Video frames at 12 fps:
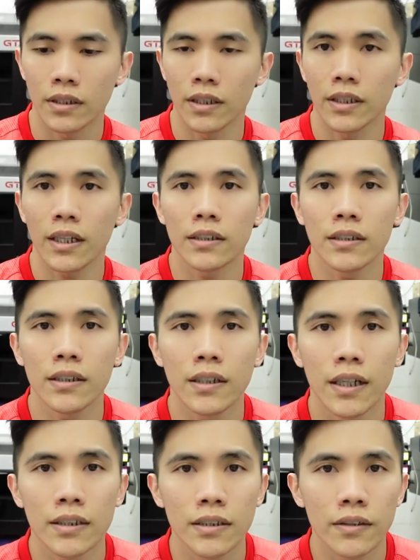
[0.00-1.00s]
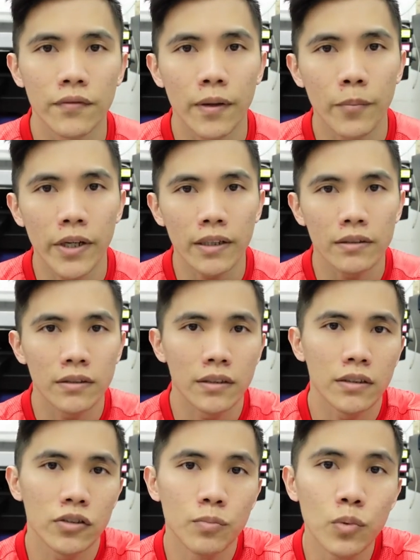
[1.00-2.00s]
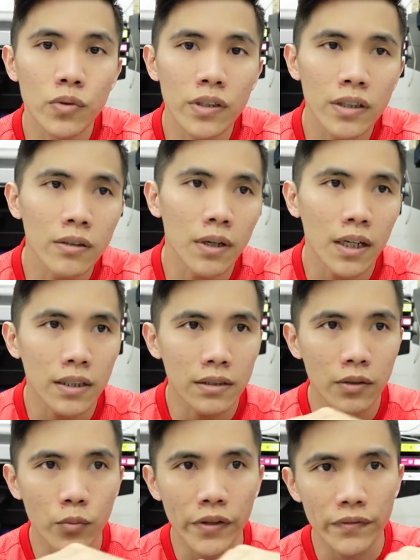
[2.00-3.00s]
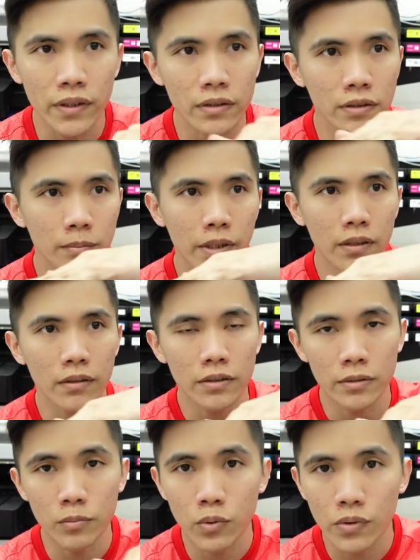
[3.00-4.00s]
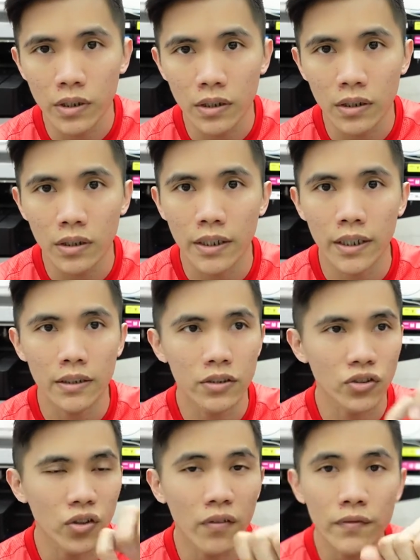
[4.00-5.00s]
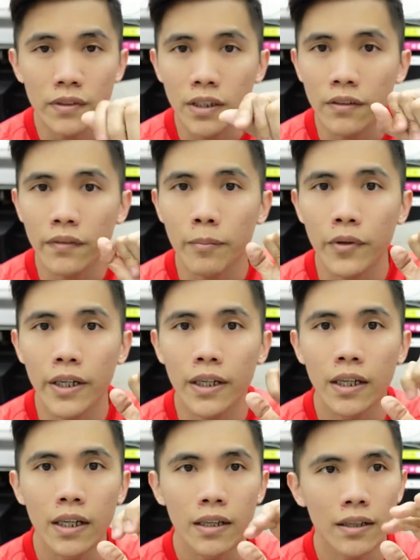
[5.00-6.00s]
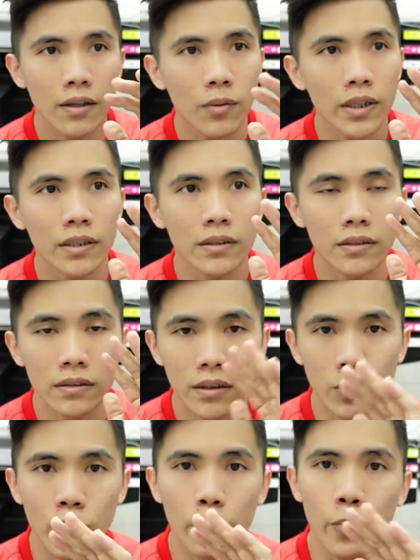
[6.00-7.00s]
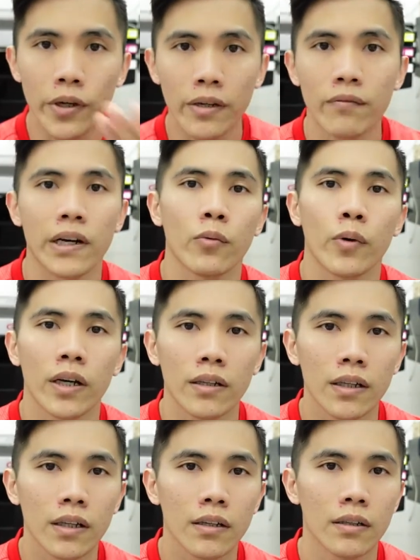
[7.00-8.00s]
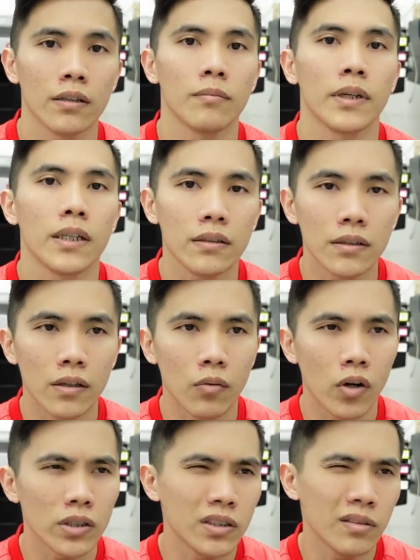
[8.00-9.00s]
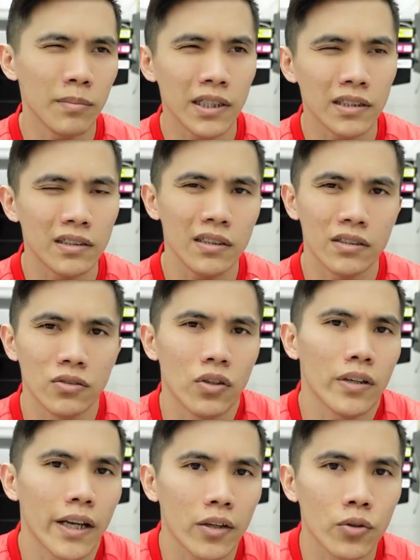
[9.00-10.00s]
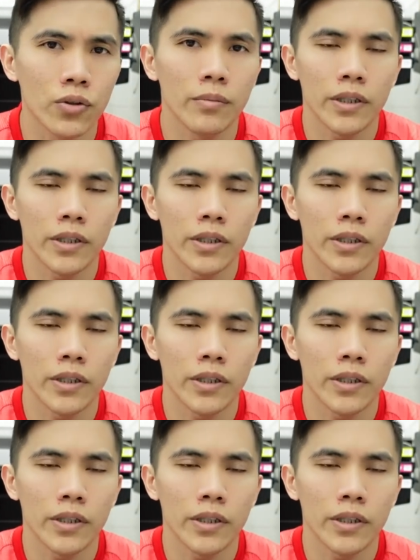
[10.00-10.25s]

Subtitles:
and then other fabric, the smoother one, the weaves is a bit smoother and then softer fabric. That one it will print very well, but then the washability is not that good